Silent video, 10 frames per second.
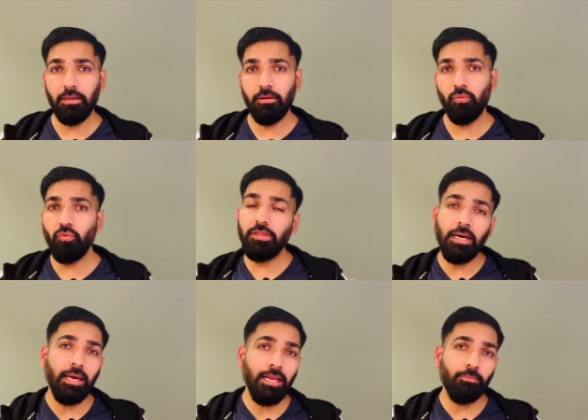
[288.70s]
With the
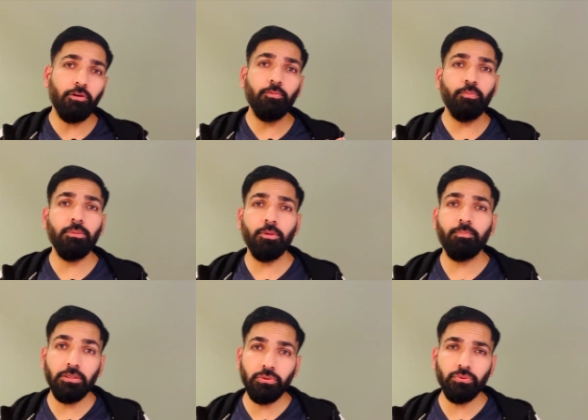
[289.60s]
help of Premium
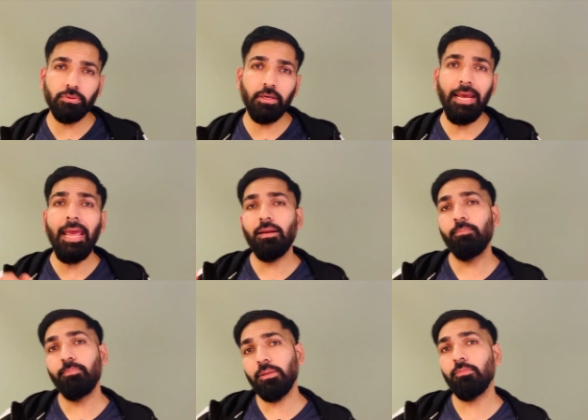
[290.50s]
per user and
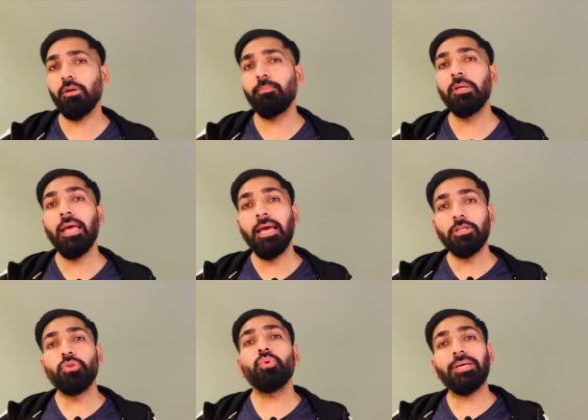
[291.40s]
Premium,
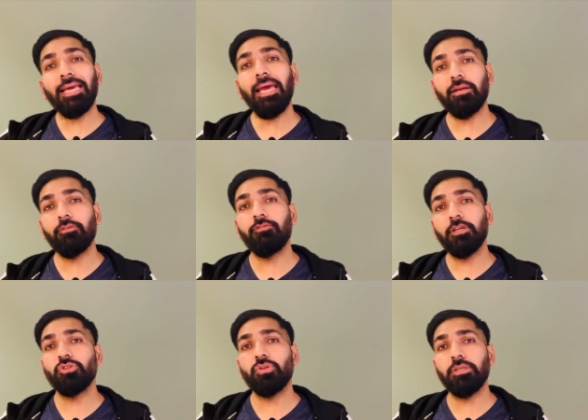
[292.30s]
you can
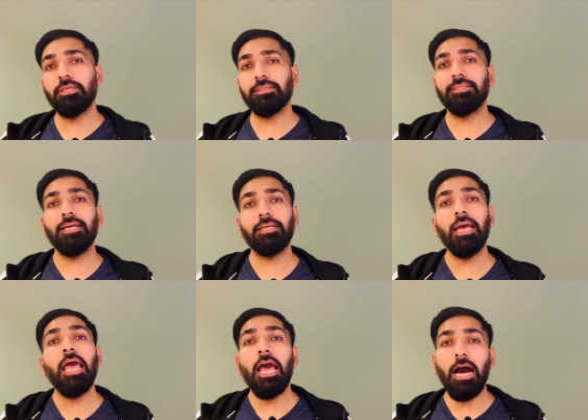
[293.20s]
refresh your data set
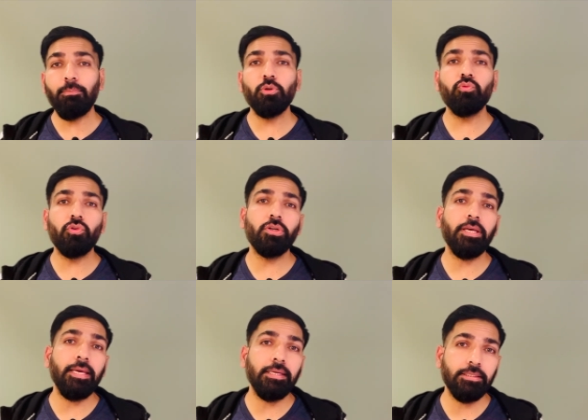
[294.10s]
up to
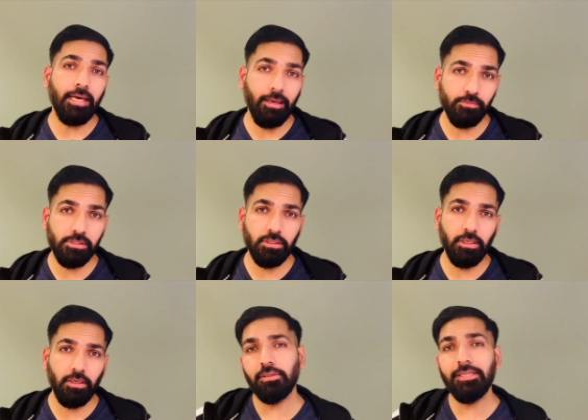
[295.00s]
48 times a
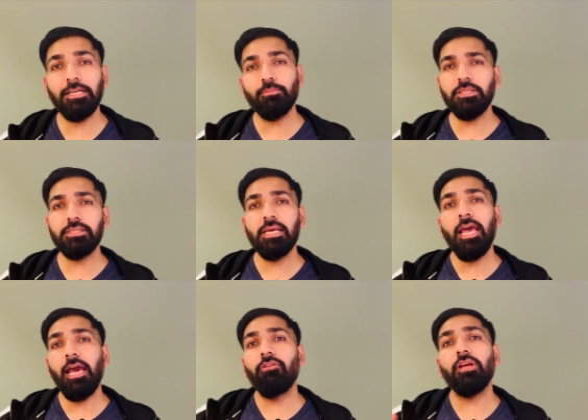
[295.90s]
day. That means
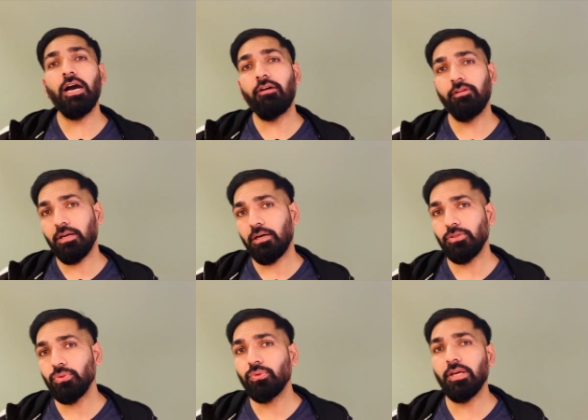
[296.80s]
every half an hour
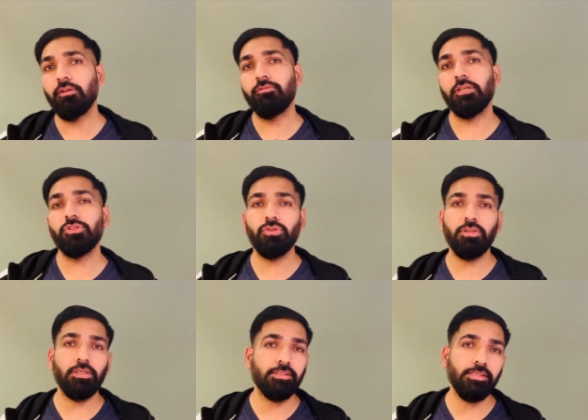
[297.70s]
you can refresh your
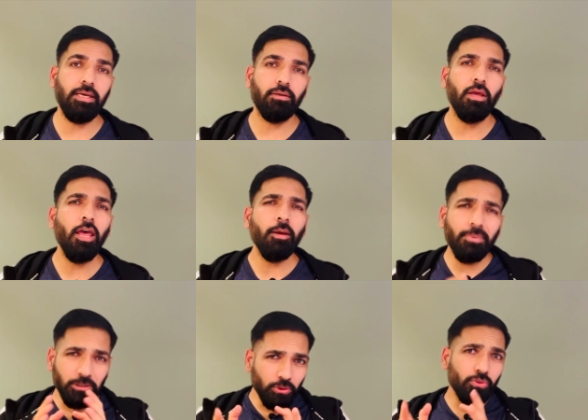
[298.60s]
data set.
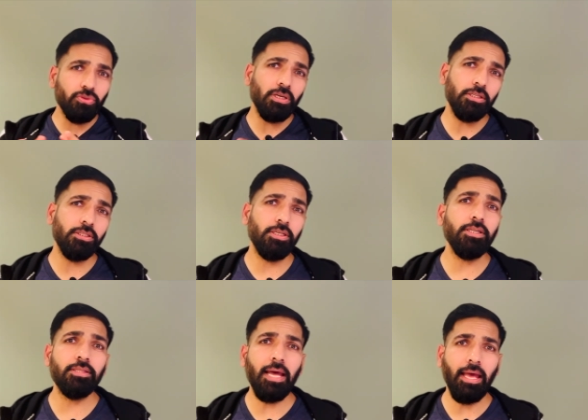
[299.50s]
But do you really
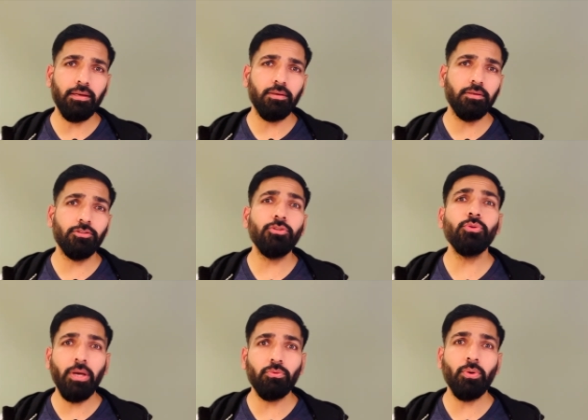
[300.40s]
need that? So you
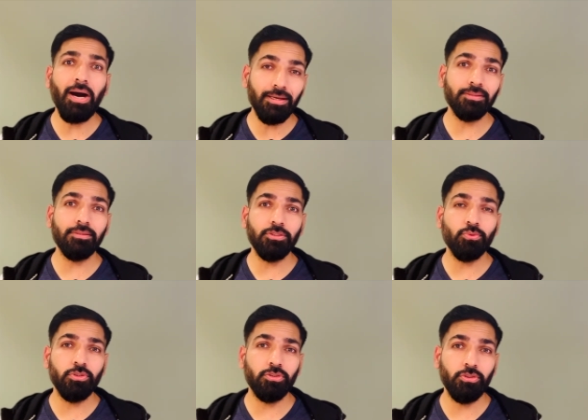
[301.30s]
have to ask this
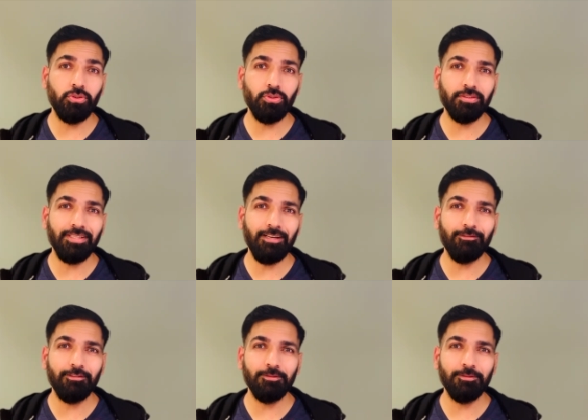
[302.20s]
question to yourself.